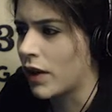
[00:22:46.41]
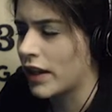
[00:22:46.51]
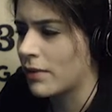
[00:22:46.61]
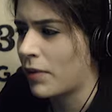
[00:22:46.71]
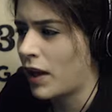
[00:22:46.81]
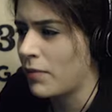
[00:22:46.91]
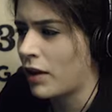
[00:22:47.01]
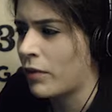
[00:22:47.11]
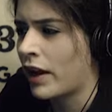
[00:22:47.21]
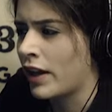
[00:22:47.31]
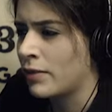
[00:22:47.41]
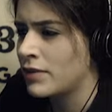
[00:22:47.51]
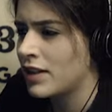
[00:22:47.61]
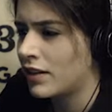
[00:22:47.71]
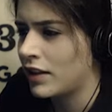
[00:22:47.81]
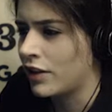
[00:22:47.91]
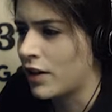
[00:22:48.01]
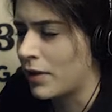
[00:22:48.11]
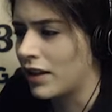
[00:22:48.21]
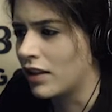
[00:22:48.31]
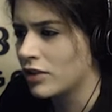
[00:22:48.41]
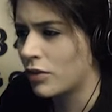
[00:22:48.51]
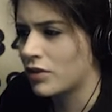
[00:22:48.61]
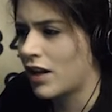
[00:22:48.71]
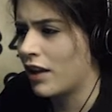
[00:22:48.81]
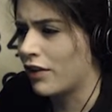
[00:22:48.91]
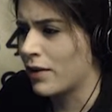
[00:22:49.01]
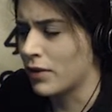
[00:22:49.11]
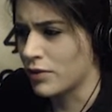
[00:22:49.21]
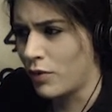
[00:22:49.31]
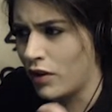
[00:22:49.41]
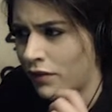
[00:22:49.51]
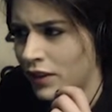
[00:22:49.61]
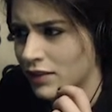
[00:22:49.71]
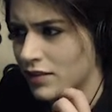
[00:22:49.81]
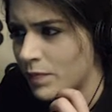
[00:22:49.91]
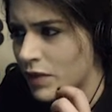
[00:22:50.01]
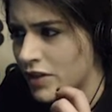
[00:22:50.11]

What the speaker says: I can pay my way. I'm done here, and my lungs won't tolerate much more of this.